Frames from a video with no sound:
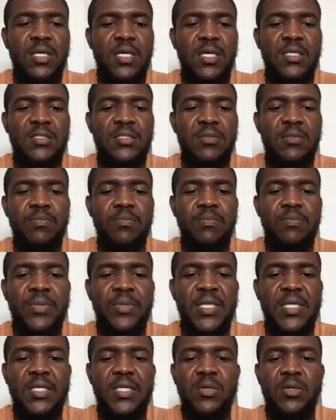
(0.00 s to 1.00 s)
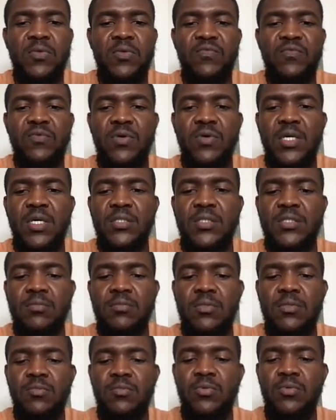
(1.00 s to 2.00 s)
as a playground for
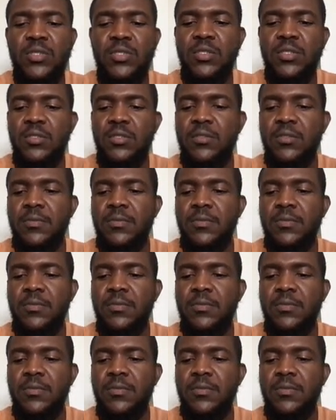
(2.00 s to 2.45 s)
Ansible Builder.